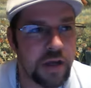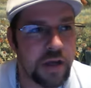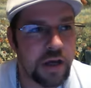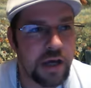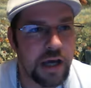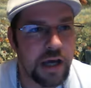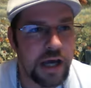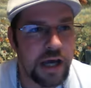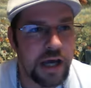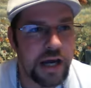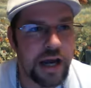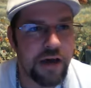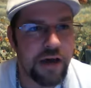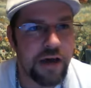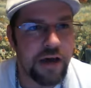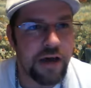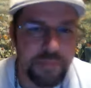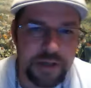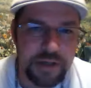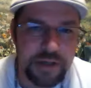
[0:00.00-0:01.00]
and now
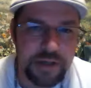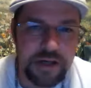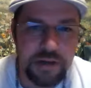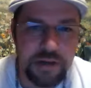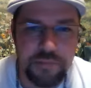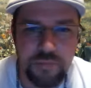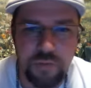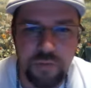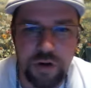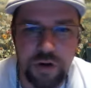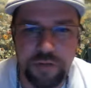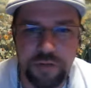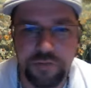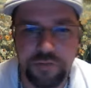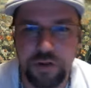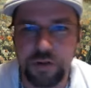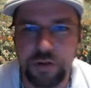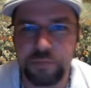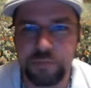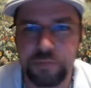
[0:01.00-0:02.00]
they become one of
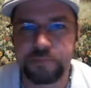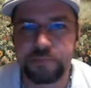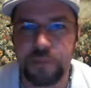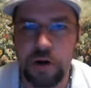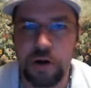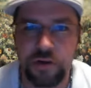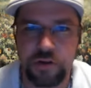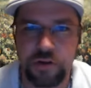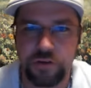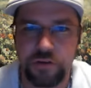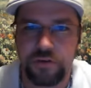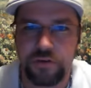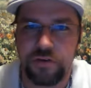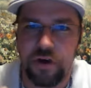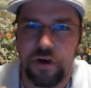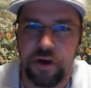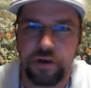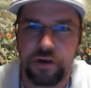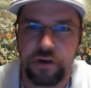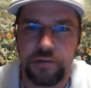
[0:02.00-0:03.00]
your partners
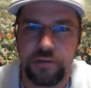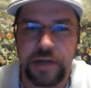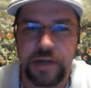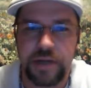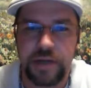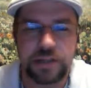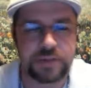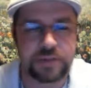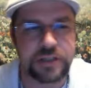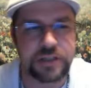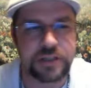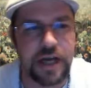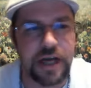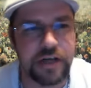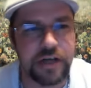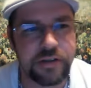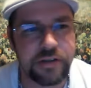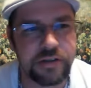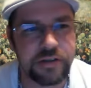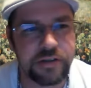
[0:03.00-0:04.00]
on your management
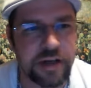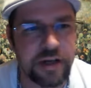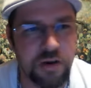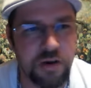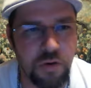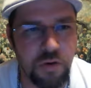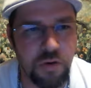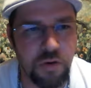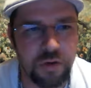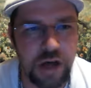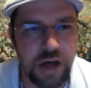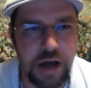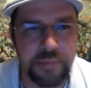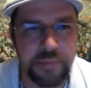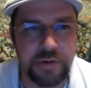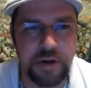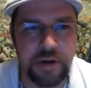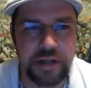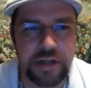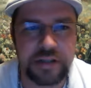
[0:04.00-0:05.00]
side that own
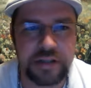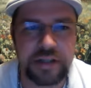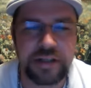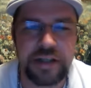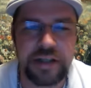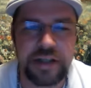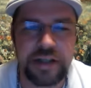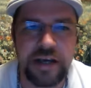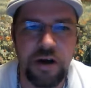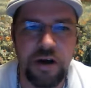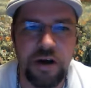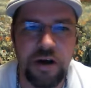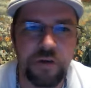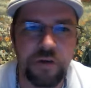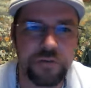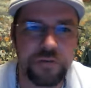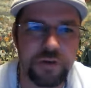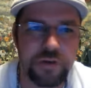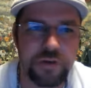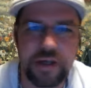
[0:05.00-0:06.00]
copyright, then they
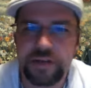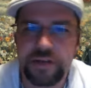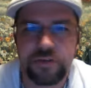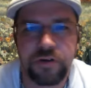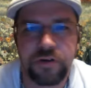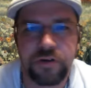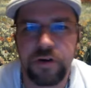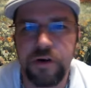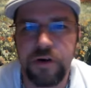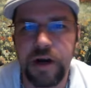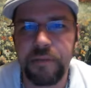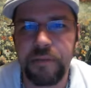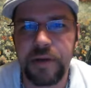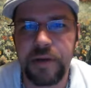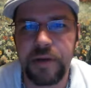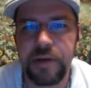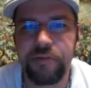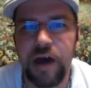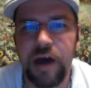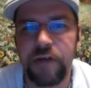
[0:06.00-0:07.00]
can turn around and
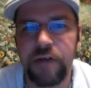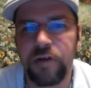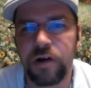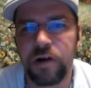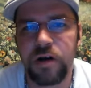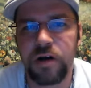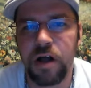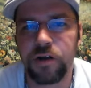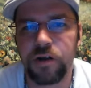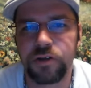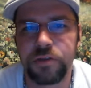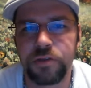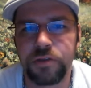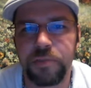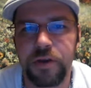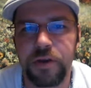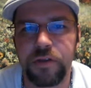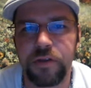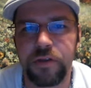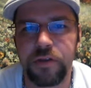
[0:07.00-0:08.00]
make $500 a
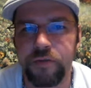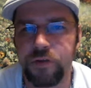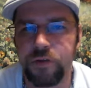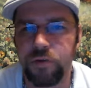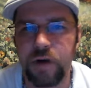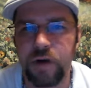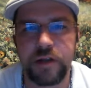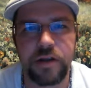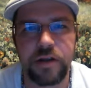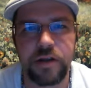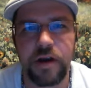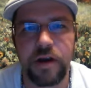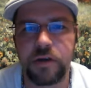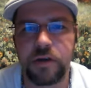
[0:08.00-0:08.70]
month off you right there.